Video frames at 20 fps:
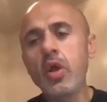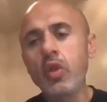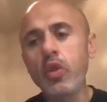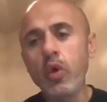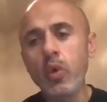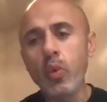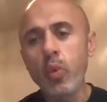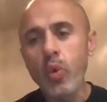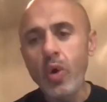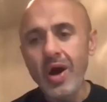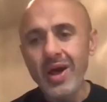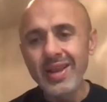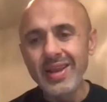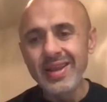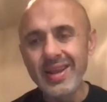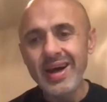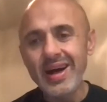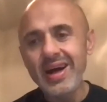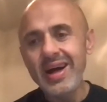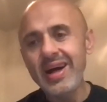The
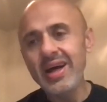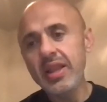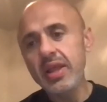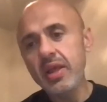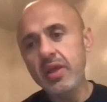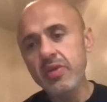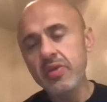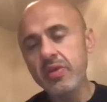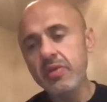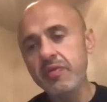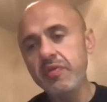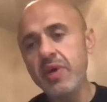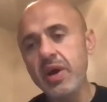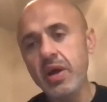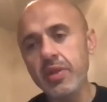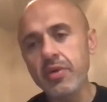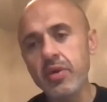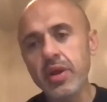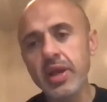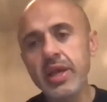one God is the
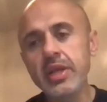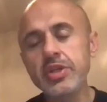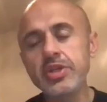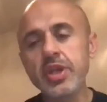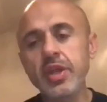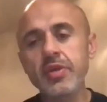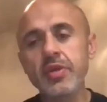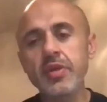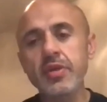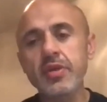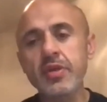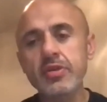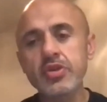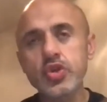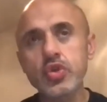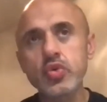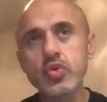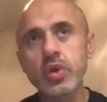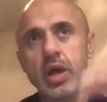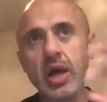Father, and Jesus is
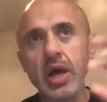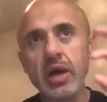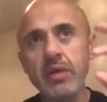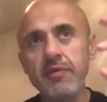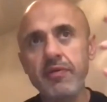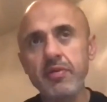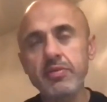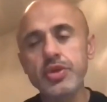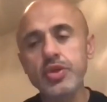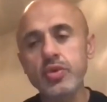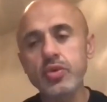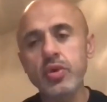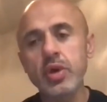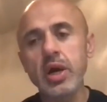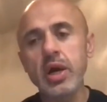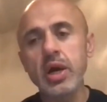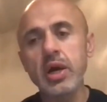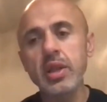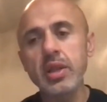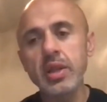true God from true
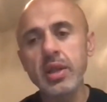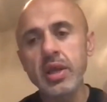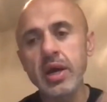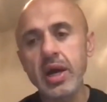God,